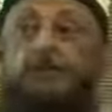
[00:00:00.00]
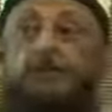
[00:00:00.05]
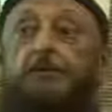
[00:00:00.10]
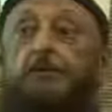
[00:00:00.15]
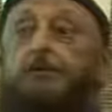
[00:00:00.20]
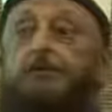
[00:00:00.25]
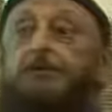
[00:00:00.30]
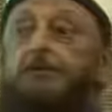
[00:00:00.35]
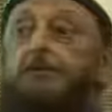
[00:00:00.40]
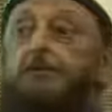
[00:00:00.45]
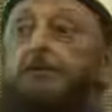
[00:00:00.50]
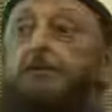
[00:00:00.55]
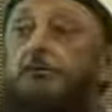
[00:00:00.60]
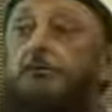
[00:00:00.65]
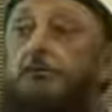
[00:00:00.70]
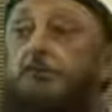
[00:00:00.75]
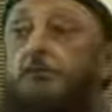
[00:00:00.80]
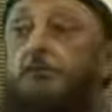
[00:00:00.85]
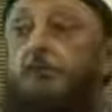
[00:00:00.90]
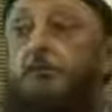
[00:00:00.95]
There are
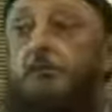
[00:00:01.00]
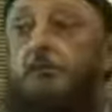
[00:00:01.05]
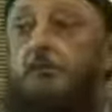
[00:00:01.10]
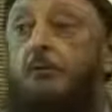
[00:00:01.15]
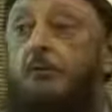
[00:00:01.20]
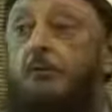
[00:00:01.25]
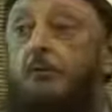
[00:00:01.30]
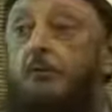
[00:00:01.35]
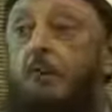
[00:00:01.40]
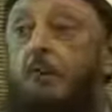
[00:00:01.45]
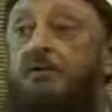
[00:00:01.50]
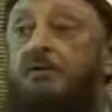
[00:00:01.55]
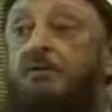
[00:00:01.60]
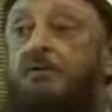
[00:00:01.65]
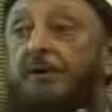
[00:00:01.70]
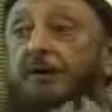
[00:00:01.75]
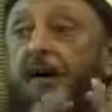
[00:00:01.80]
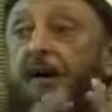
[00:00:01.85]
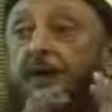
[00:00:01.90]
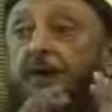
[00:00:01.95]
those who,
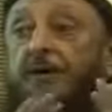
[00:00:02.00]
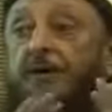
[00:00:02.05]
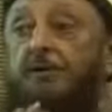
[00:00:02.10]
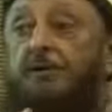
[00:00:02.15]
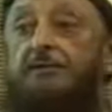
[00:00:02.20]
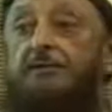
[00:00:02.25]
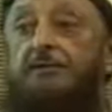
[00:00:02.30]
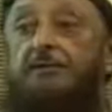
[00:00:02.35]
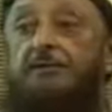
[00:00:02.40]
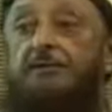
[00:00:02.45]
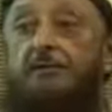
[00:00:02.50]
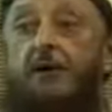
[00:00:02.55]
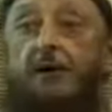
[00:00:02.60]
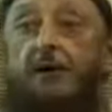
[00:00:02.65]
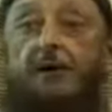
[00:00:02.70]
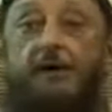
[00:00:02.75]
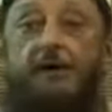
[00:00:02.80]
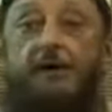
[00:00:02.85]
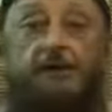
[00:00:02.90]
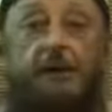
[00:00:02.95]
once a hadith
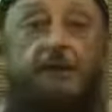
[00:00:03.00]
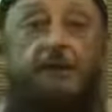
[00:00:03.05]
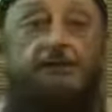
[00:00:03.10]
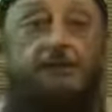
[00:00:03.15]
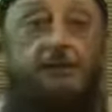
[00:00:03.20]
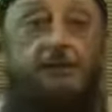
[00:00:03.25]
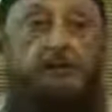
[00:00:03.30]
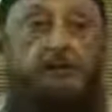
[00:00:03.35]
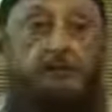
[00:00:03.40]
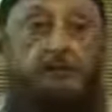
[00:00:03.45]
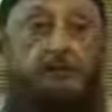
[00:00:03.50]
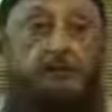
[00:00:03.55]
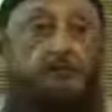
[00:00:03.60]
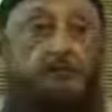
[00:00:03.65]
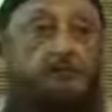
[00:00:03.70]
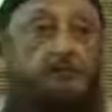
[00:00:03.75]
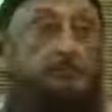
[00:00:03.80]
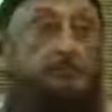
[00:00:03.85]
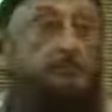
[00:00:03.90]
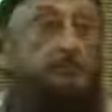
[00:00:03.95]
is sahih, that's
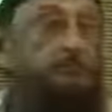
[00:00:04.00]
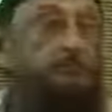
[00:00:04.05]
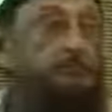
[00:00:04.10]
it.